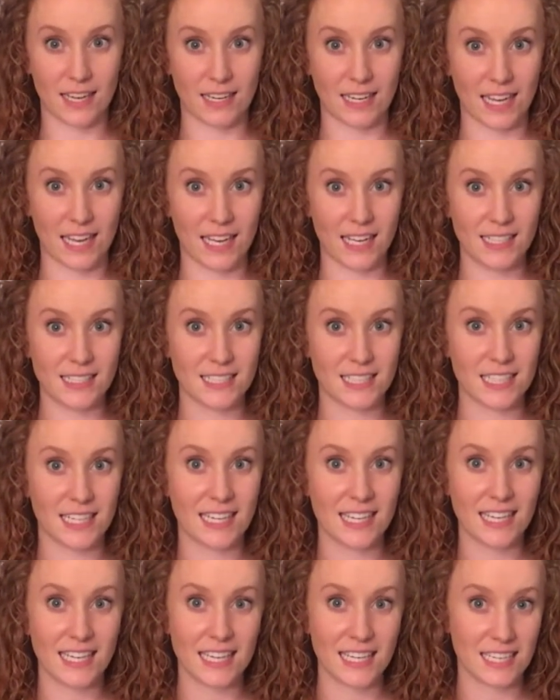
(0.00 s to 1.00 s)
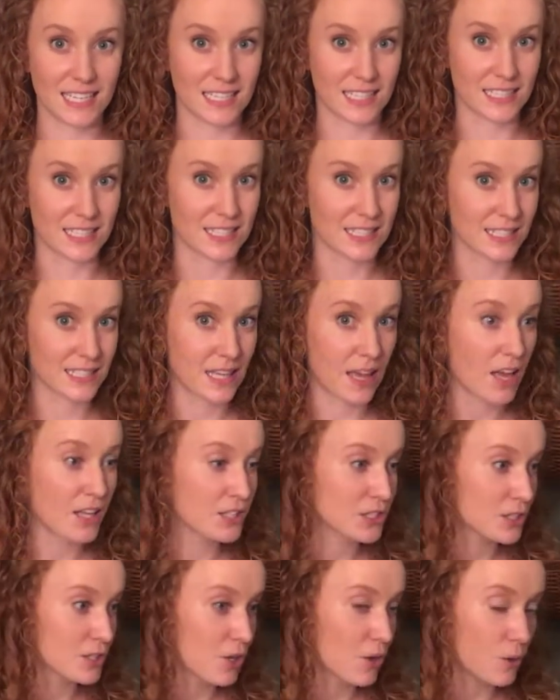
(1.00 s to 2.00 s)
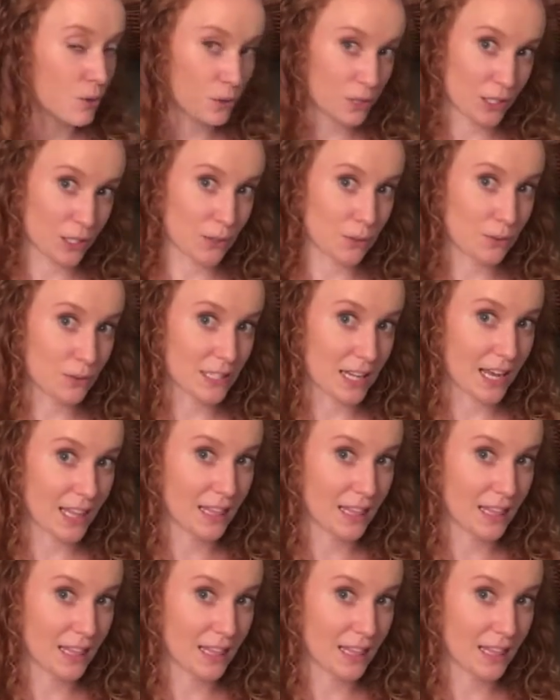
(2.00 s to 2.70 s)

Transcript: and it is so cute.